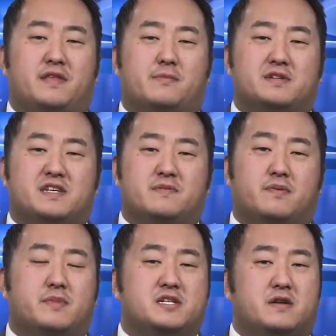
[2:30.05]
then received
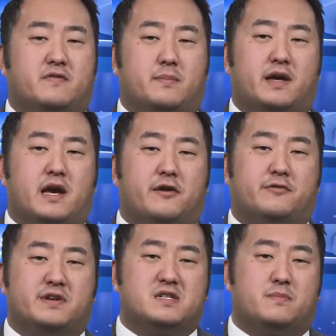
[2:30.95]
permission from the
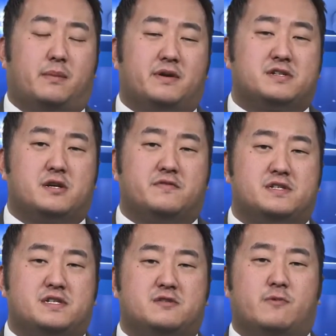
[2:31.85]
country's Public
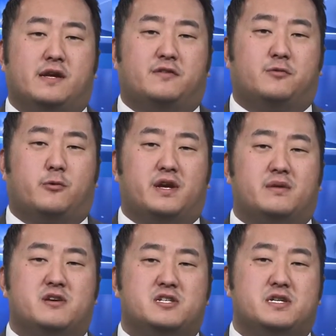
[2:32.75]
Services Regulatory
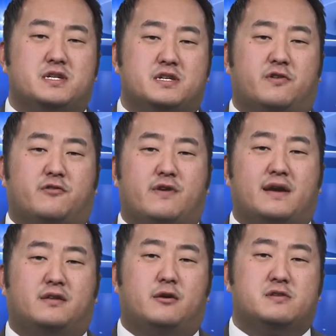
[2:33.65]
Commission to
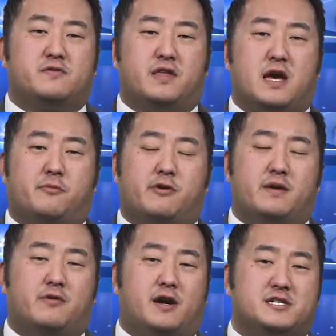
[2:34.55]
attract loans for the
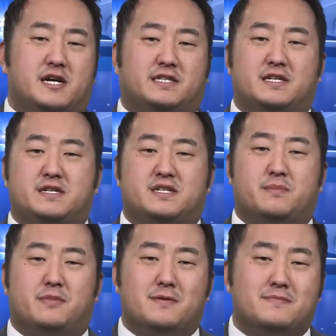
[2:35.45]
upgrade project in
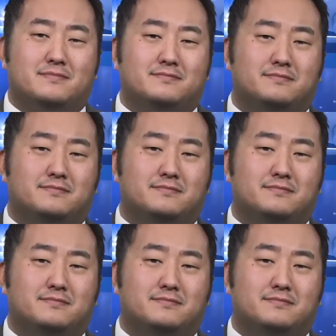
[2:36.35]
December.